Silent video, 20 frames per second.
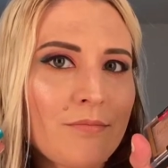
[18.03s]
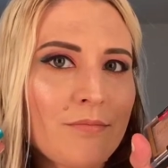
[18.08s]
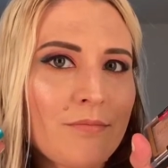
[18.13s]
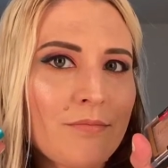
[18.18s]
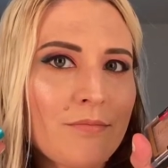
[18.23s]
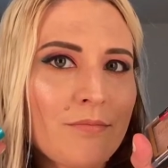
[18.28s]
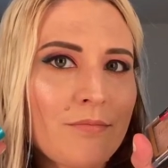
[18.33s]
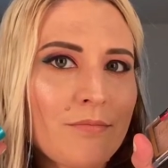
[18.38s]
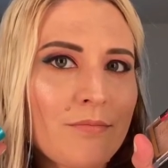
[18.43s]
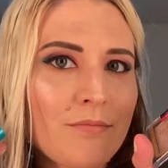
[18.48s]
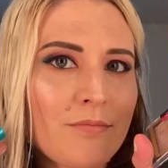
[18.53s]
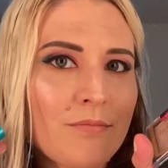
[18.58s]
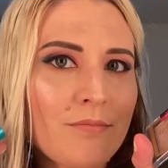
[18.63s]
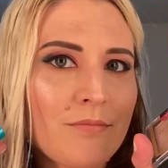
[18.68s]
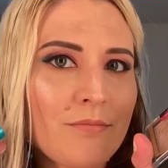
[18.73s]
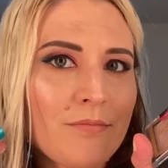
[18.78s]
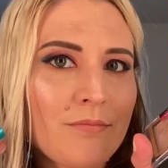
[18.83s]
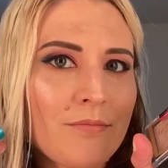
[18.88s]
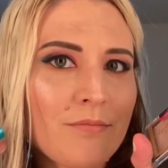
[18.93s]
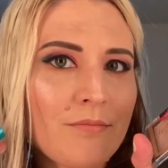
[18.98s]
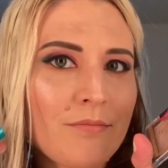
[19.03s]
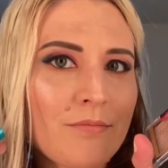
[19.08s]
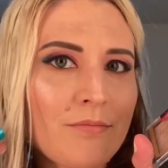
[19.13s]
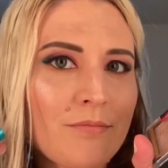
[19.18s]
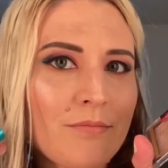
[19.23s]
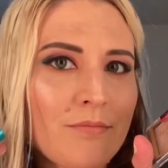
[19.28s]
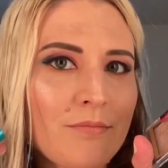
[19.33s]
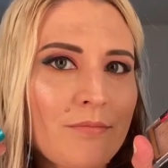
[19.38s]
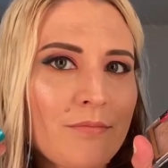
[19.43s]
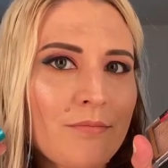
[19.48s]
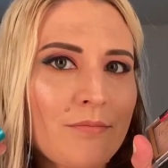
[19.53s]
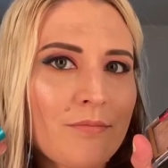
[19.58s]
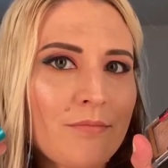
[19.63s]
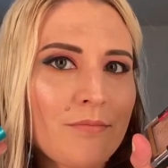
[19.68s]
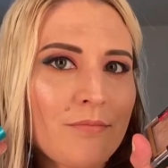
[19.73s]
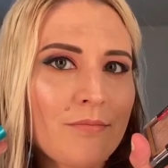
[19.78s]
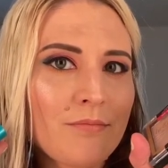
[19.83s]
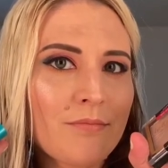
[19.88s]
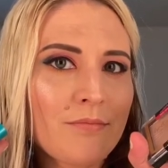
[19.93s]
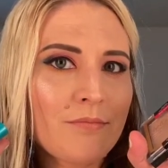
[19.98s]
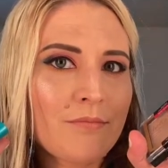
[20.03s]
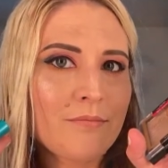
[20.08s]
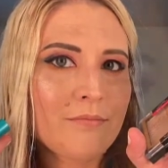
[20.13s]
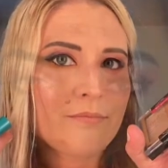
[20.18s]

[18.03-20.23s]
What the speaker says: Nothing is said.